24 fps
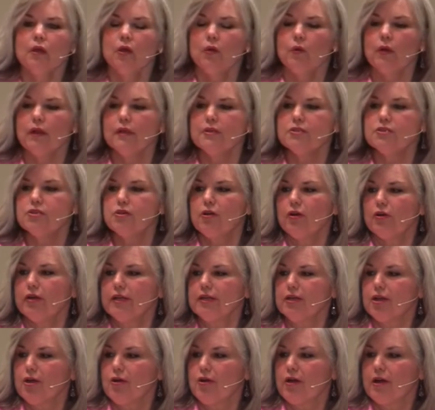Well, as you
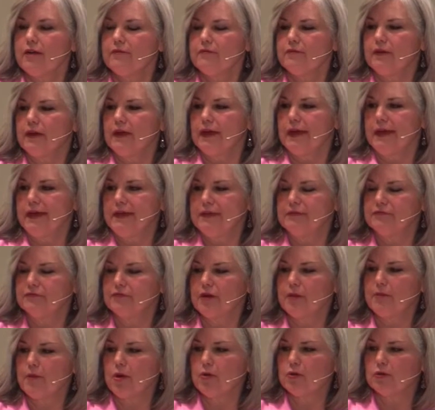already know, I'm uh,
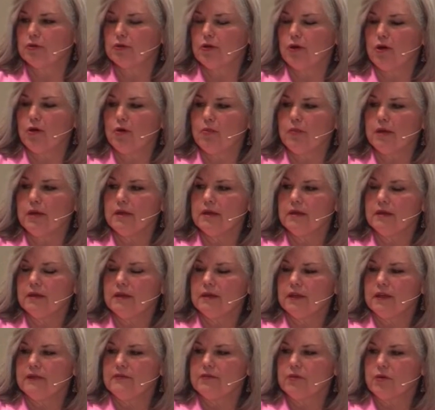from Oklahoma,
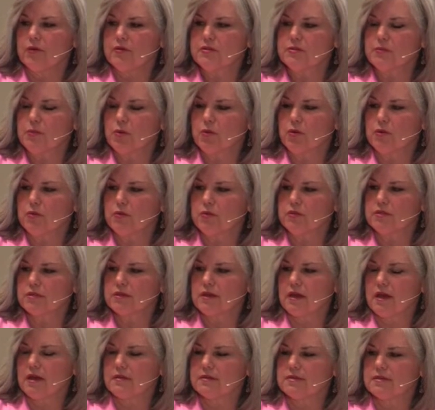even though I was born in
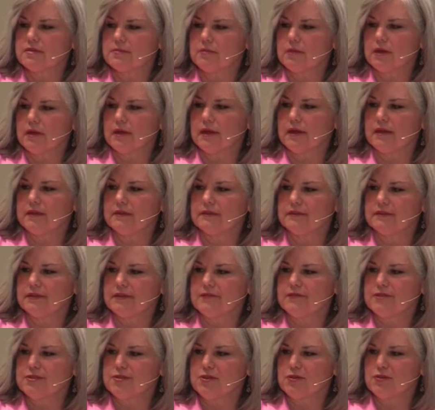Wisconsin, but I
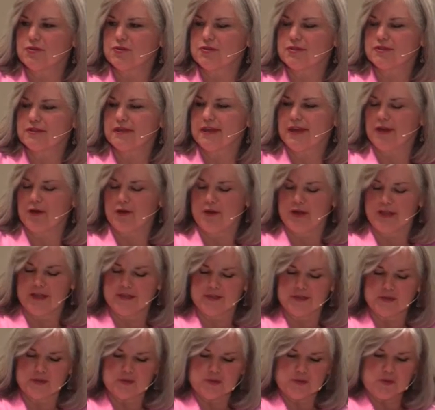live in Tulsa area,
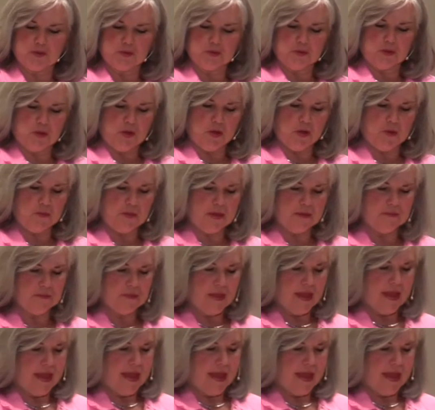Tulsa, Oklahoma.